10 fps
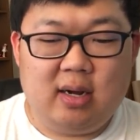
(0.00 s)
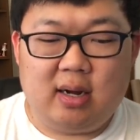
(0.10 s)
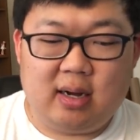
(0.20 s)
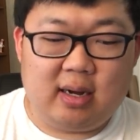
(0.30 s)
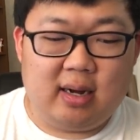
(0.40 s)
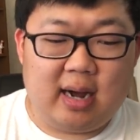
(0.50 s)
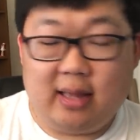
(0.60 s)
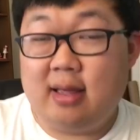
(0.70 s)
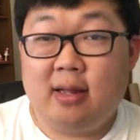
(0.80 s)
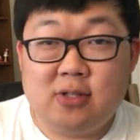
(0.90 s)
I
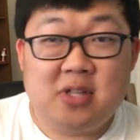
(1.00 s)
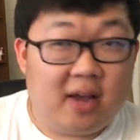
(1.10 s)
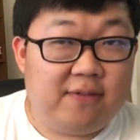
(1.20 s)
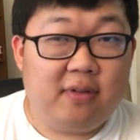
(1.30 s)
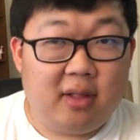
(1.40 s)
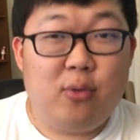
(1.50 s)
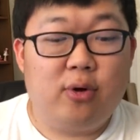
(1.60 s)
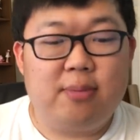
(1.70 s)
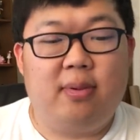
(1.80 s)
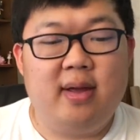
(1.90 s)
think it's definitely
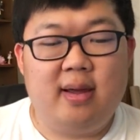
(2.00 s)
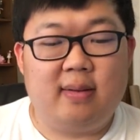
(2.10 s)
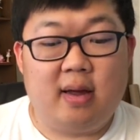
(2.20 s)
worth playing.